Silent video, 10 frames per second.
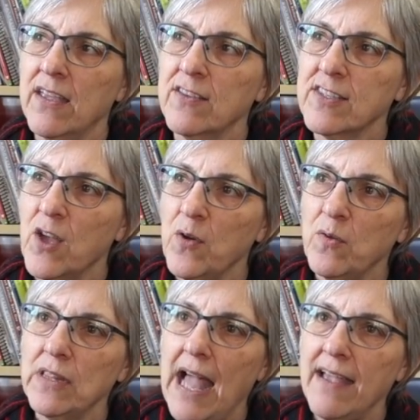
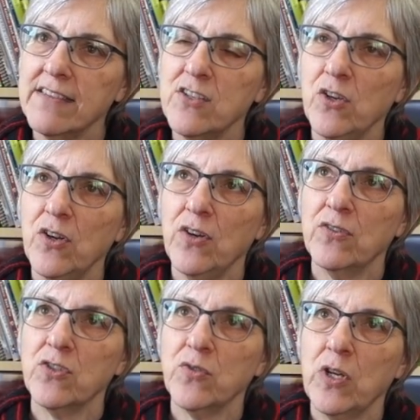So last
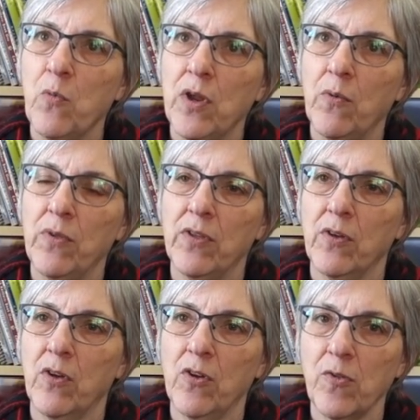year, during when
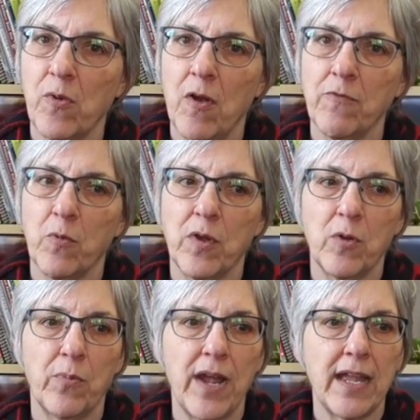the girls were home for
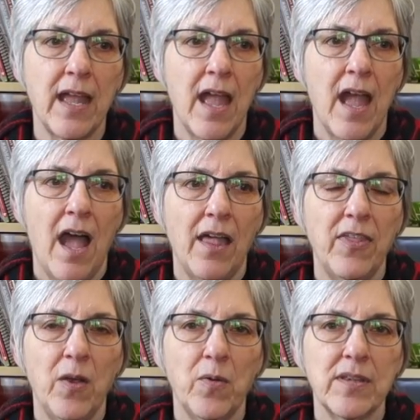winter break,
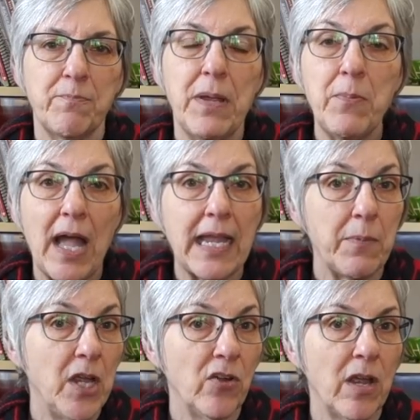I
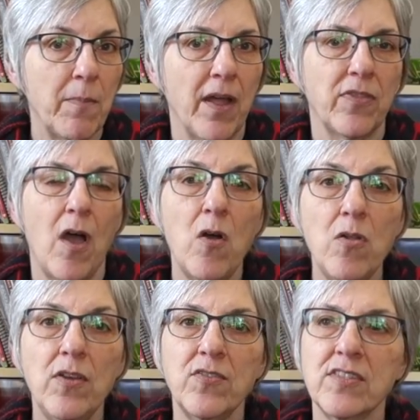kept hearing about,
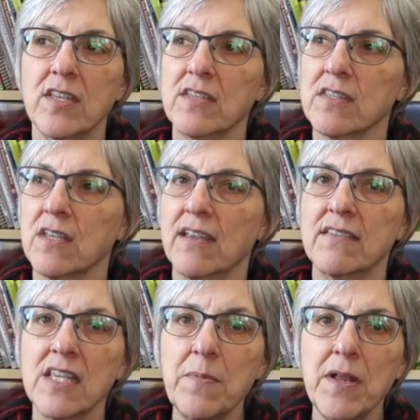oh, there's this
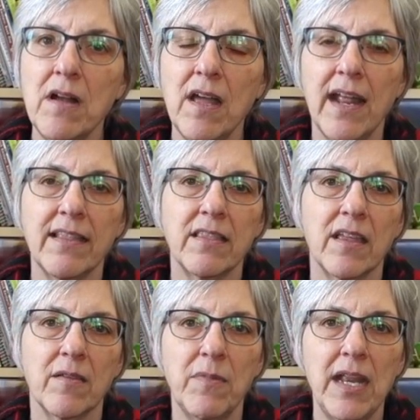exhibit on at
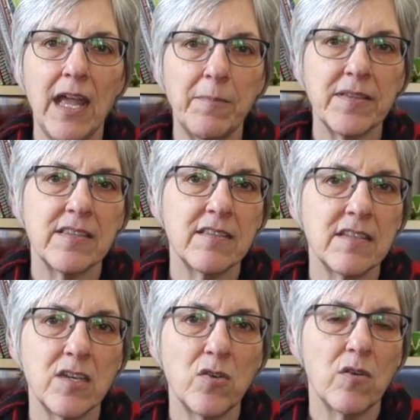the Minneapolis
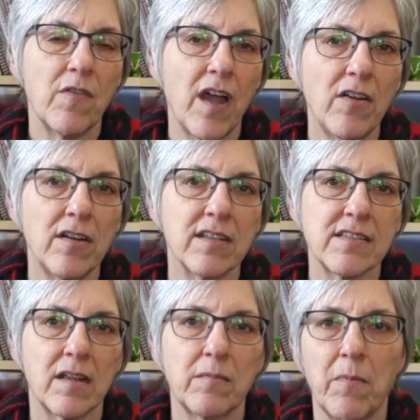Institute of Art.
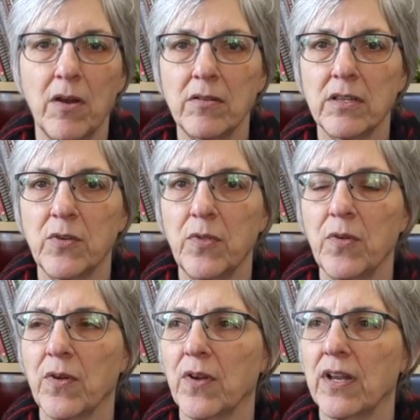It's on Martin
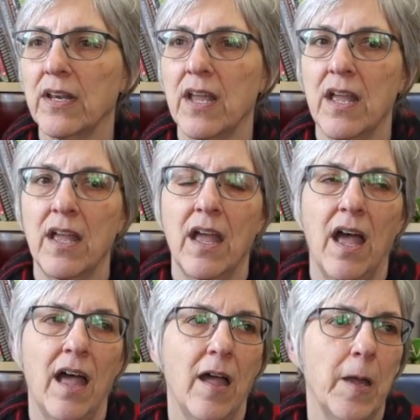Luther,
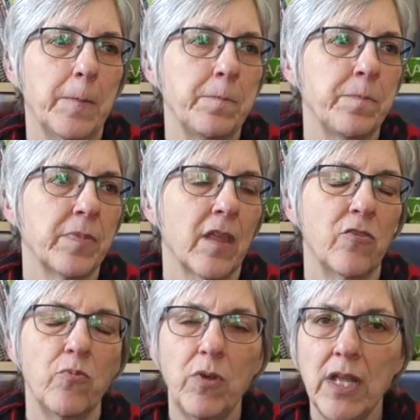and
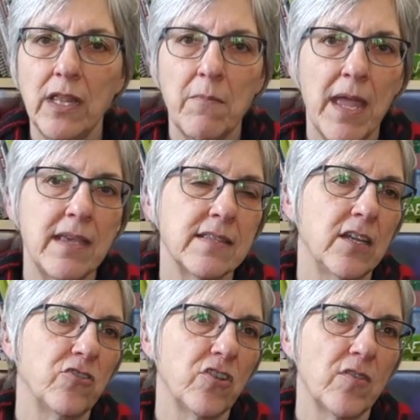it's really
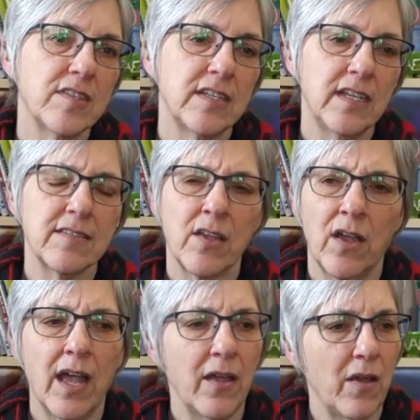amazing. You should go see it. So
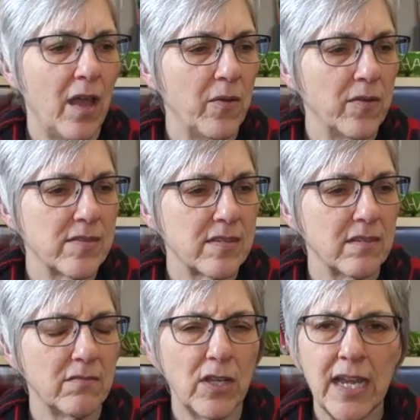I was
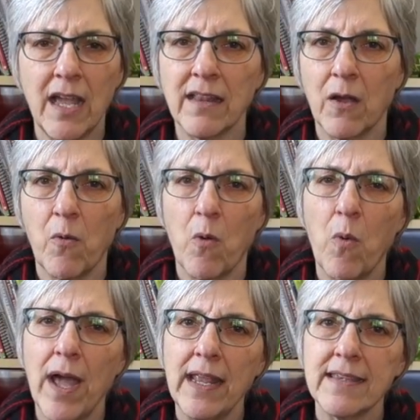looking online, well,
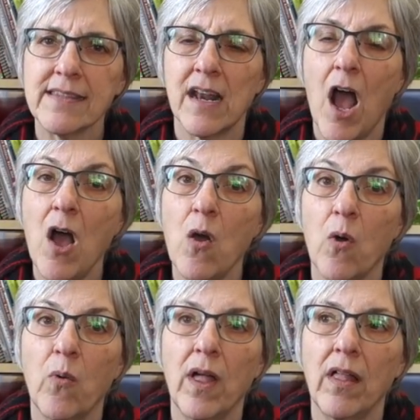what is it?
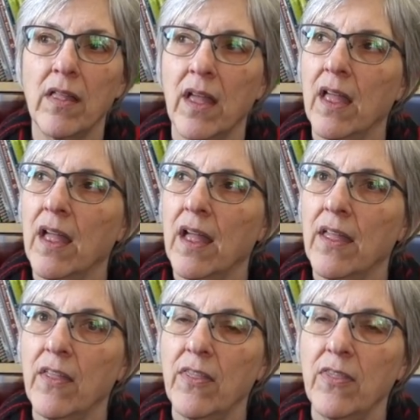Oh, well,
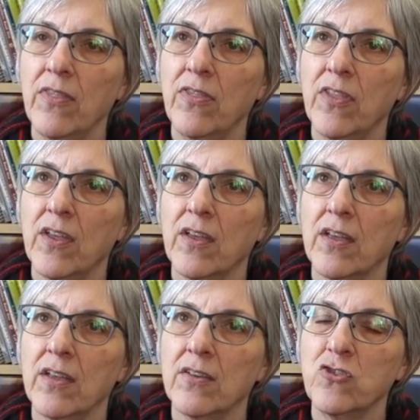
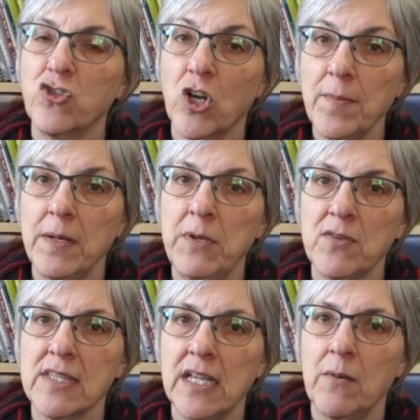the German
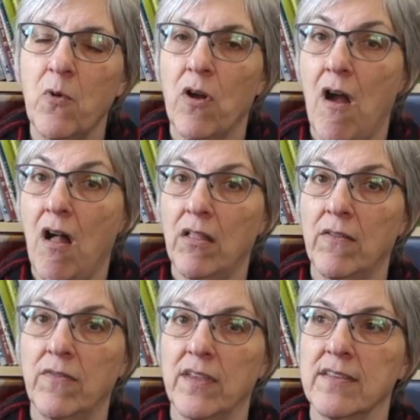museum where all
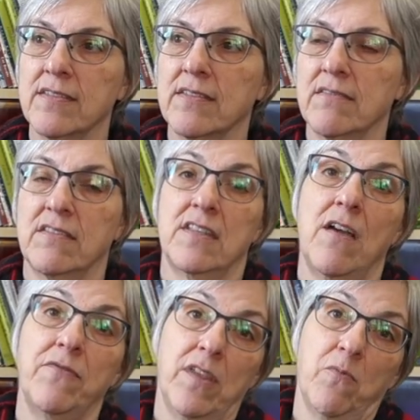of this
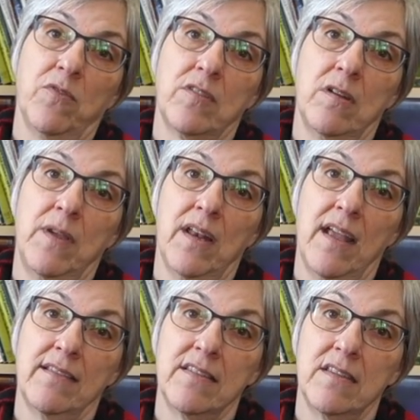stuff that was going to be
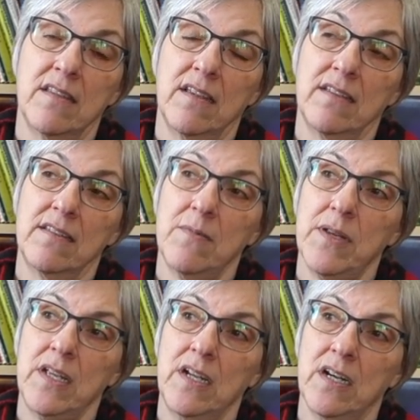on
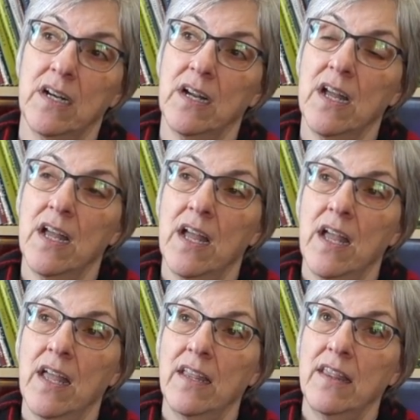exhibit here,
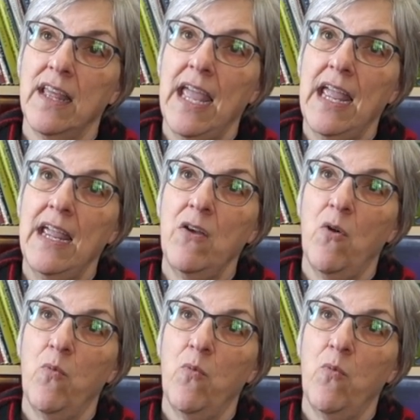they